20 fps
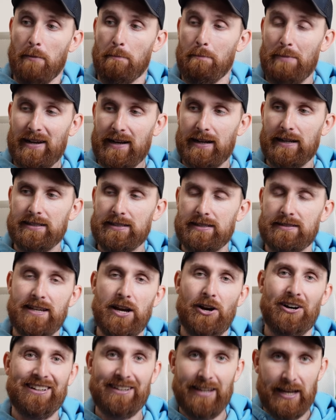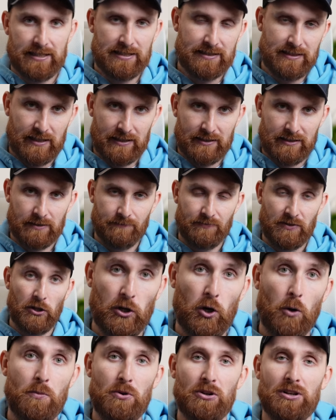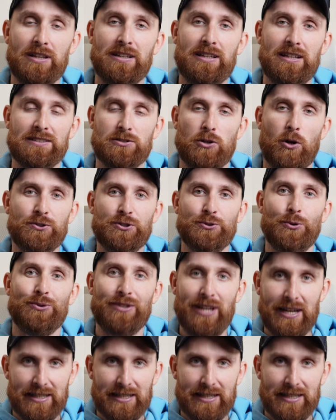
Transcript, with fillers: because they are tested. The community is also